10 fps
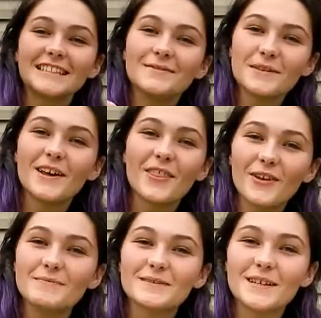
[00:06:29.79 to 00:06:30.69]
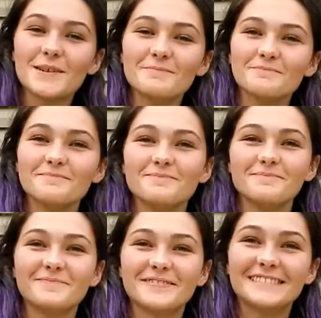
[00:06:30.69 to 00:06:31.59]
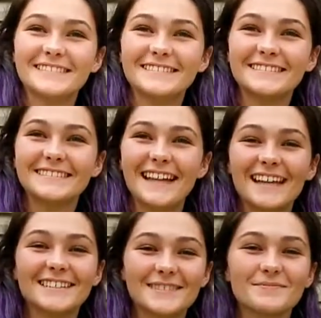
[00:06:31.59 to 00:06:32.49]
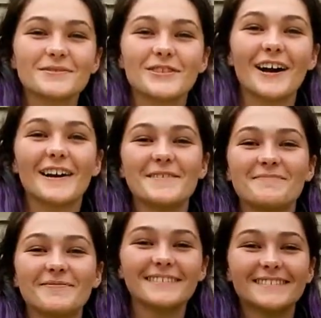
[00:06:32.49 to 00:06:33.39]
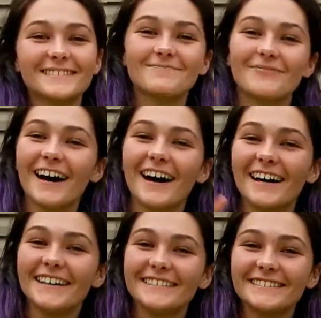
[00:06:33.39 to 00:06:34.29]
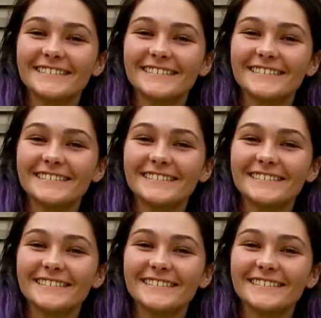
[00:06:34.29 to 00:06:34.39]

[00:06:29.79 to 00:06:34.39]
Give me a thumbs up and subscribe. Bye.